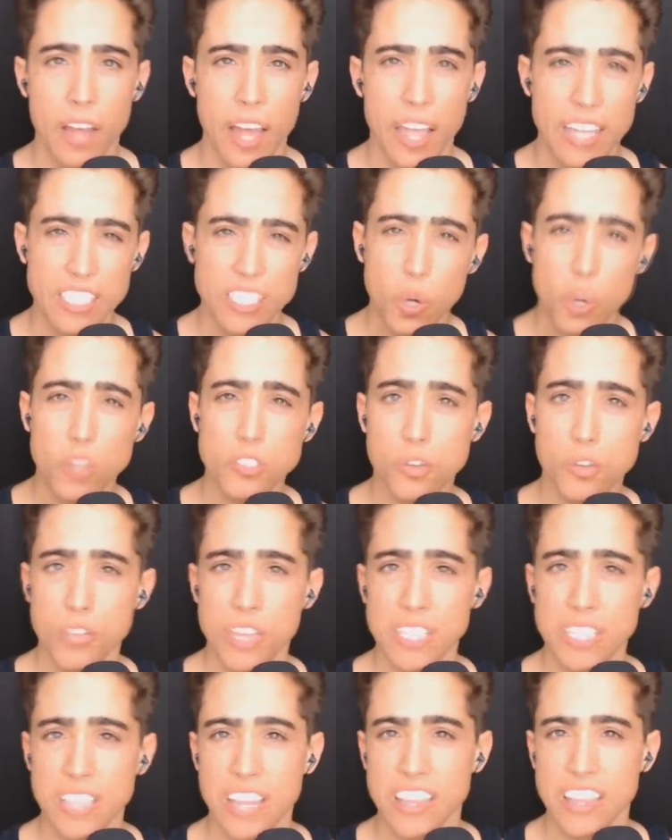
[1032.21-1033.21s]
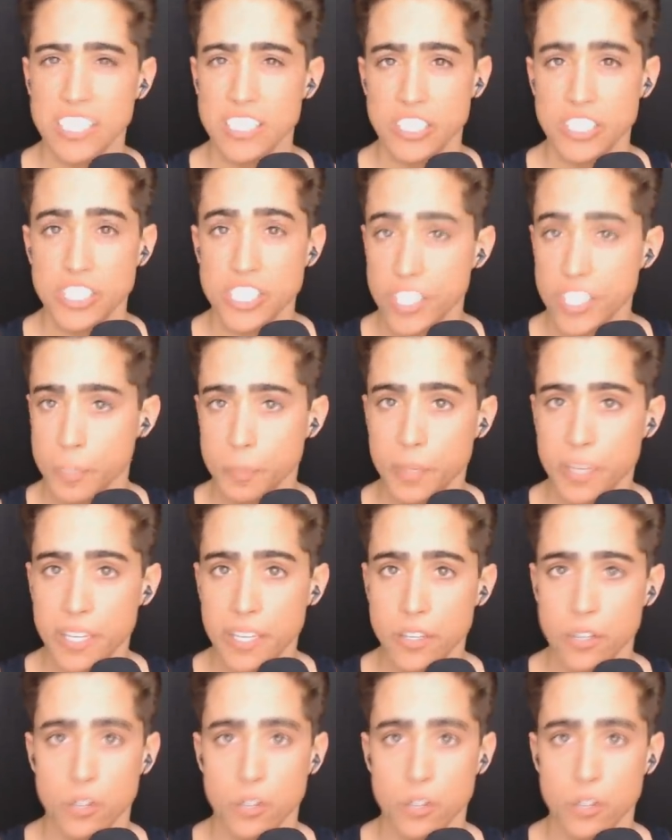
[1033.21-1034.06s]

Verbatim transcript: She also thinks that this chickpea